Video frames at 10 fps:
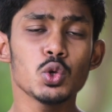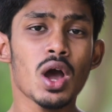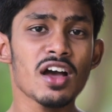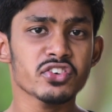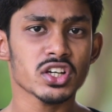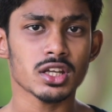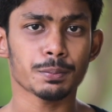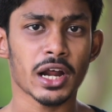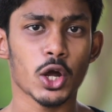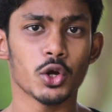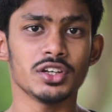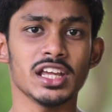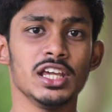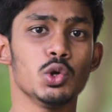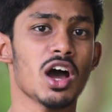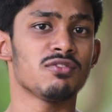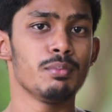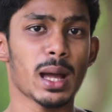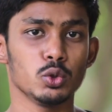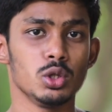you have shutter priority, you have
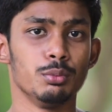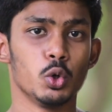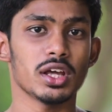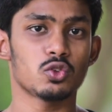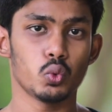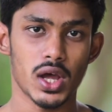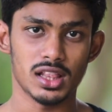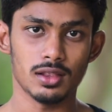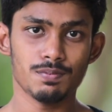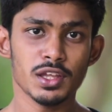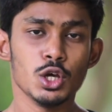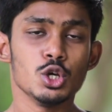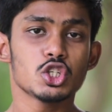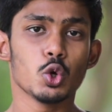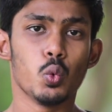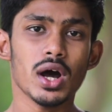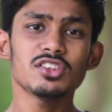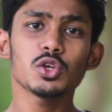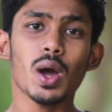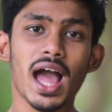manual mode as well. So
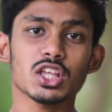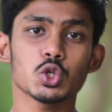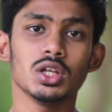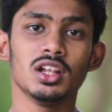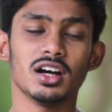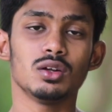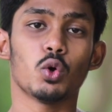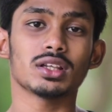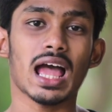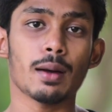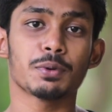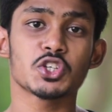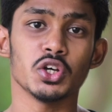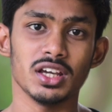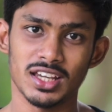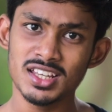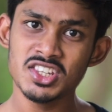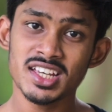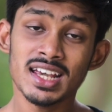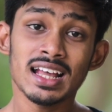once you actually learn what aperture
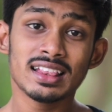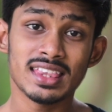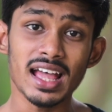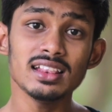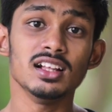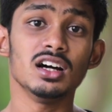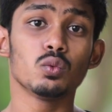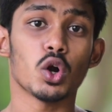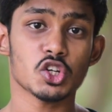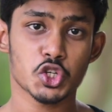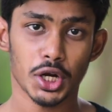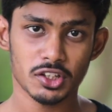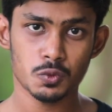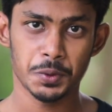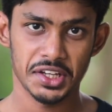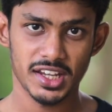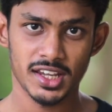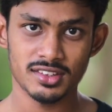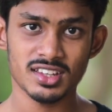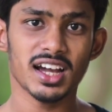is, then learn what shutter speed
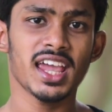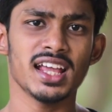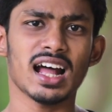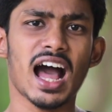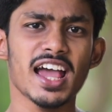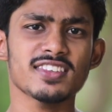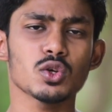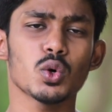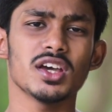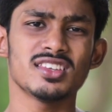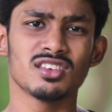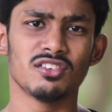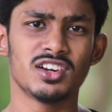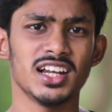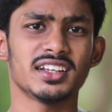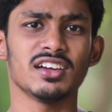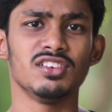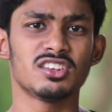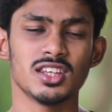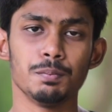is. Again, ISO is
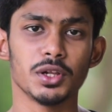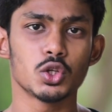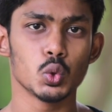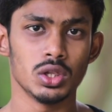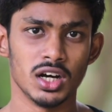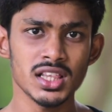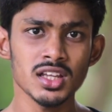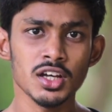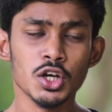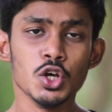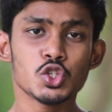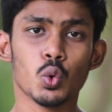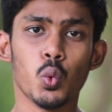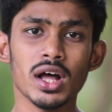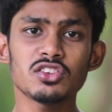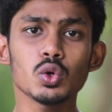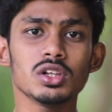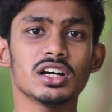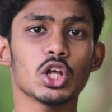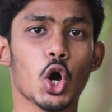relatively simpler to learn. So once you
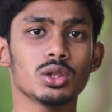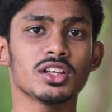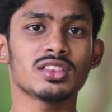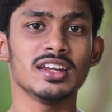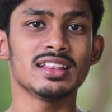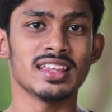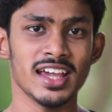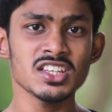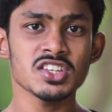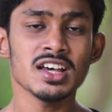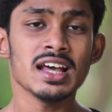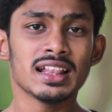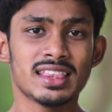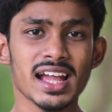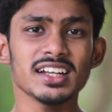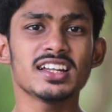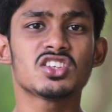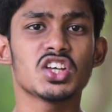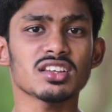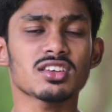learn all the three things, then it's
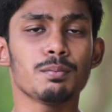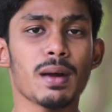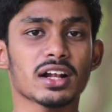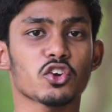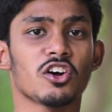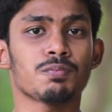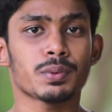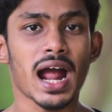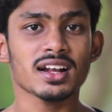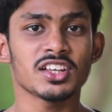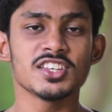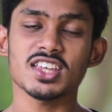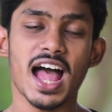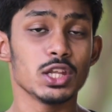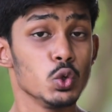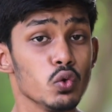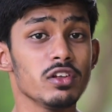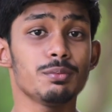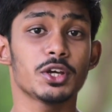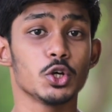just a matter of practice and you
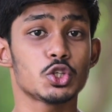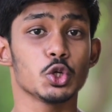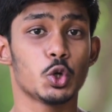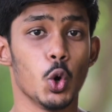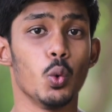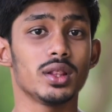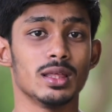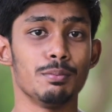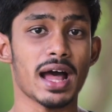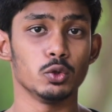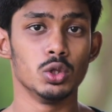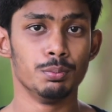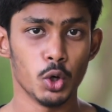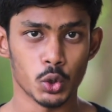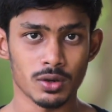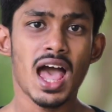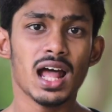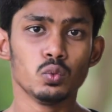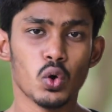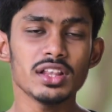will be good to go with the manual mode.
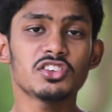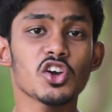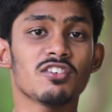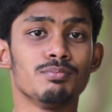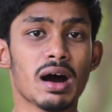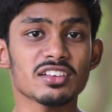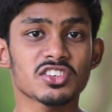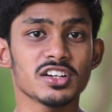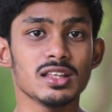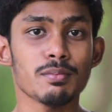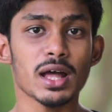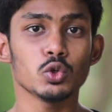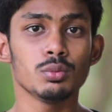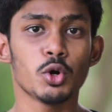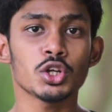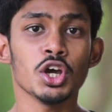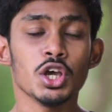And once you have mastered the manual mode,